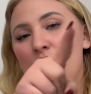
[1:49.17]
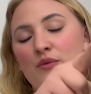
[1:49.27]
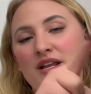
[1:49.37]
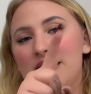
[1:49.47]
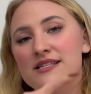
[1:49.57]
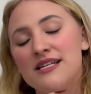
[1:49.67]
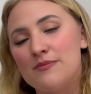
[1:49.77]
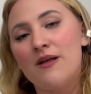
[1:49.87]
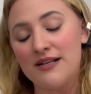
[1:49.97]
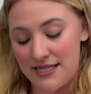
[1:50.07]
and when this gets
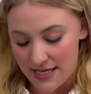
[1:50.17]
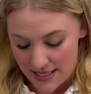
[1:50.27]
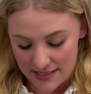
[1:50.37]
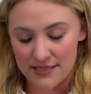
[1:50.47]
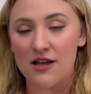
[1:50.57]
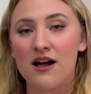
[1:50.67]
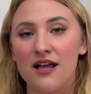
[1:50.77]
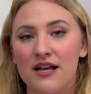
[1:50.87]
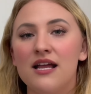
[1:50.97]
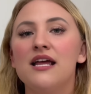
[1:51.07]
plugged in and this is
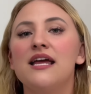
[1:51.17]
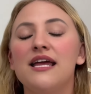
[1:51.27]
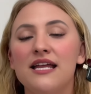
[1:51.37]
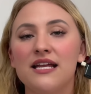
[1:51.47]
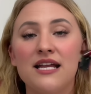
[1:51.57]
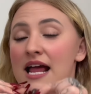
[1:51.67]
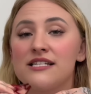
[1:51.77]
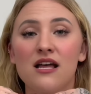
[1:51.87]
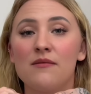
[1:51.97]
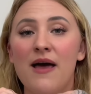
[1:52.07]
on, it connects
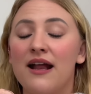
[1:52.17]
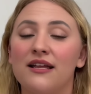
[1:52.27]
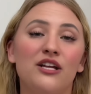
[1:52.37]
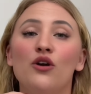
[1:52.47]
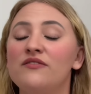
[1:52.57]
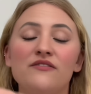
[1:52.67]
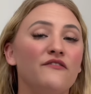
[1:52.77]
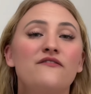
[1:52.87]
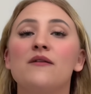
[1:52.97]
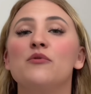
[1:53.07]
automatically. You don't even
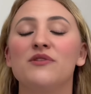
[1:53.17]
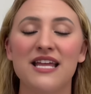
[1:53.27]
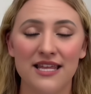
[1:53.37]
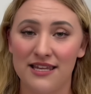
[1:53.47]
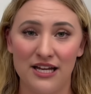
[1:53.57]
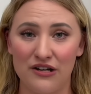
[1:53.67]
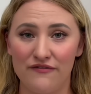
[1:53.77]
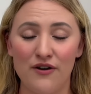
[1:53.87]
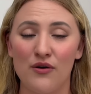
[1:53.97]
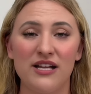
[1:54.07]
fumble with anything in your
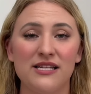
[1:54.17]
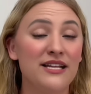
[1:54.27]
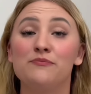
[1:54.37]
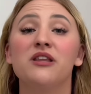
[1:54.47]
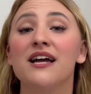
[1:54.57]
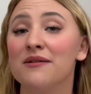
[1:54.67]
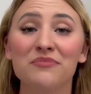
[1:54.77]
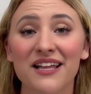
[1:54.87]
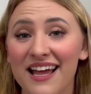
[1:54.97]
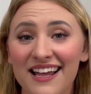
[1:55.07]
phone. It's plug and
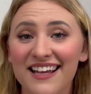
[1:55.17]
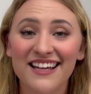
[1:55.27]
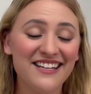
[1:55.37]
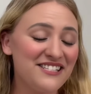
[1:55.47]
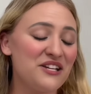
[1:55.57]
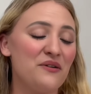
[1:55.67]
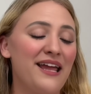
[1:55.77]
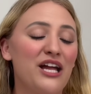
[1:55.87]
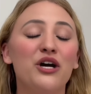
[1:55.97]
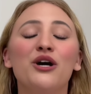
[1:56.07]
play. So it
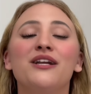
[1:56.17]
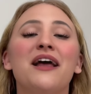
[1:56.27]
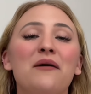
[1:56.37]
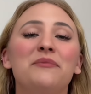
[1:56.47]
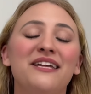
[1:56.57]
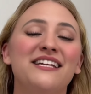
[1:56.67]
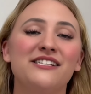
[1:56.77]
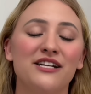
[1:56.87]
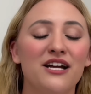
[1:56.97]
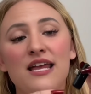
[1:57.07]
could not be
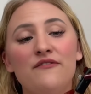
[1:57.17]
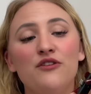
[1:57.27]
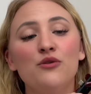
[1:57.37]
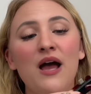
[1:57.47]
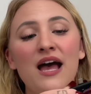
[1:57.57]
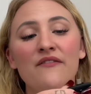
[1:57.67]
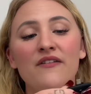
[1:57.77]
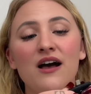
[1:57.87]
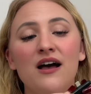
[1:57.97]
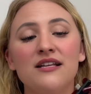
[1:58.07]
easier. If you have
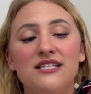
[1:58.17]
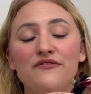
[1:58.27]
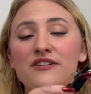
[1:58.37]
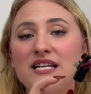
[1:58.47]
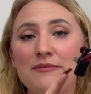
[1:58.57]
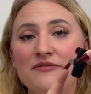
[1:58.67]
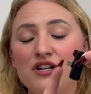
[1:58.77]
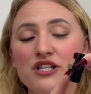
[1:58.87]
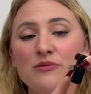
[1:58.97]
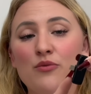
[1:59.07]
a different type of
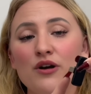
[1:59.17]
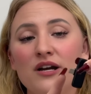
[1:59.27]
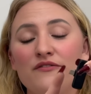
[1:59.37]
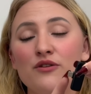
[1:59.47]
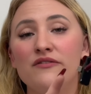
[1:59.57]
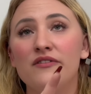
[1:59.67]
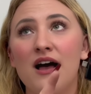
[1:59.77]
charging port, if you have